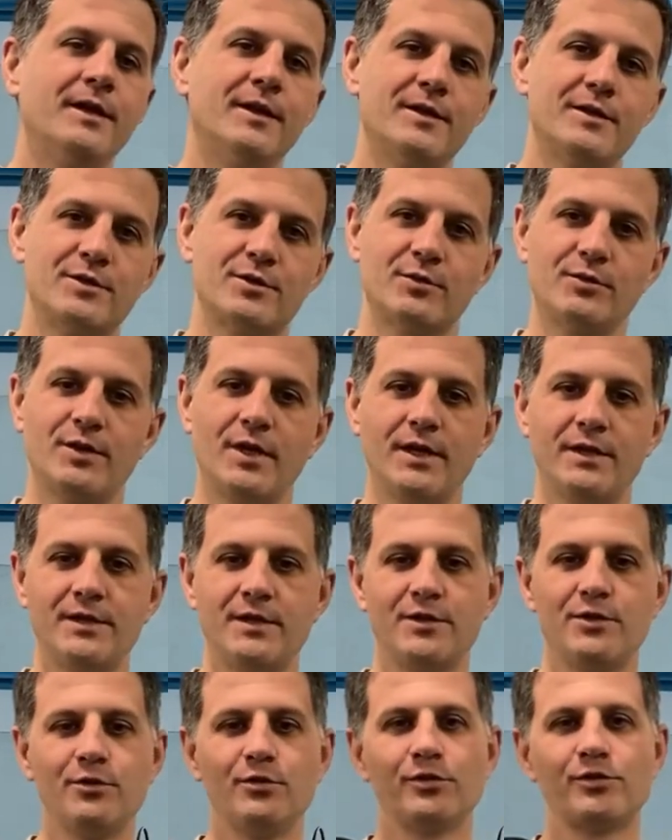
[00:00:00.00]
So that
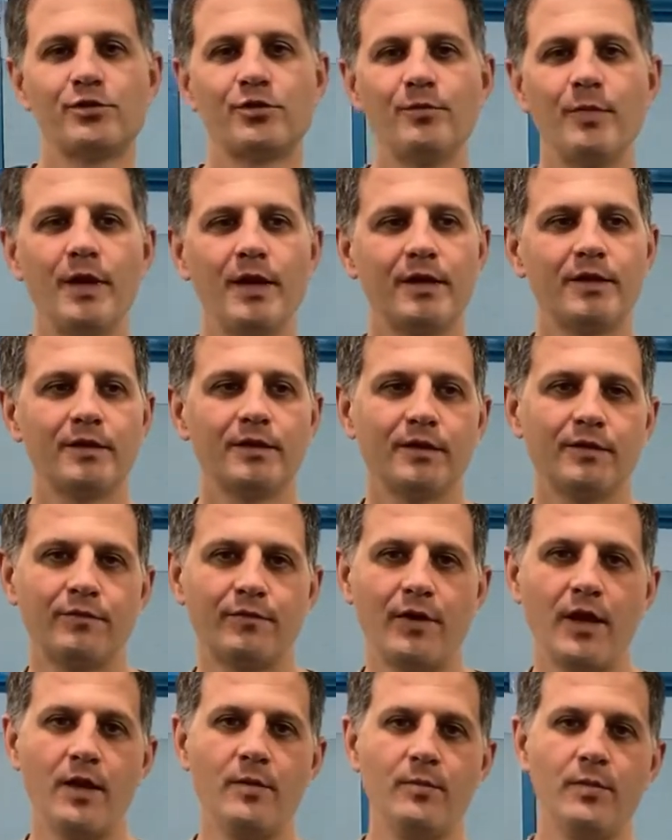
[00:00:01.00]
is used to make a
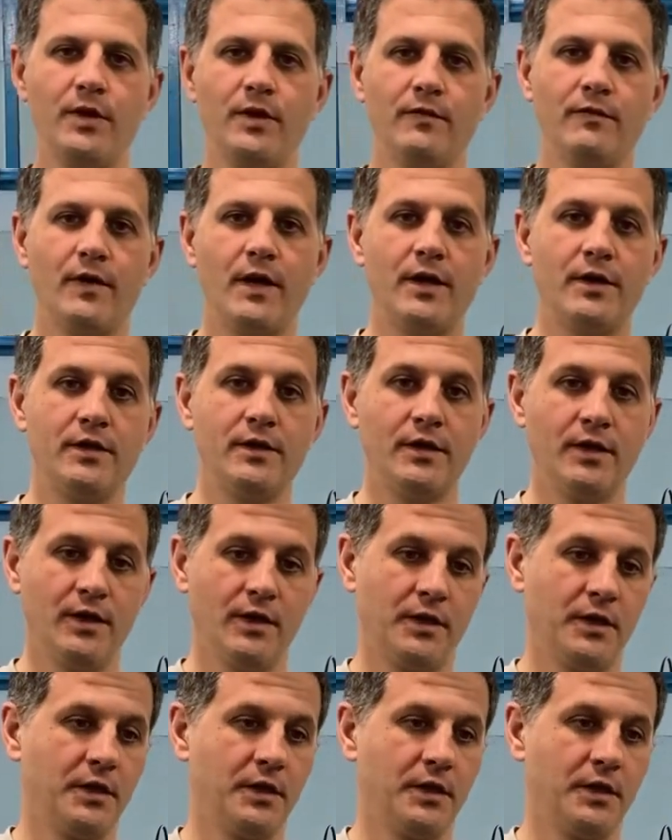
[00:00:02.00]
frame be very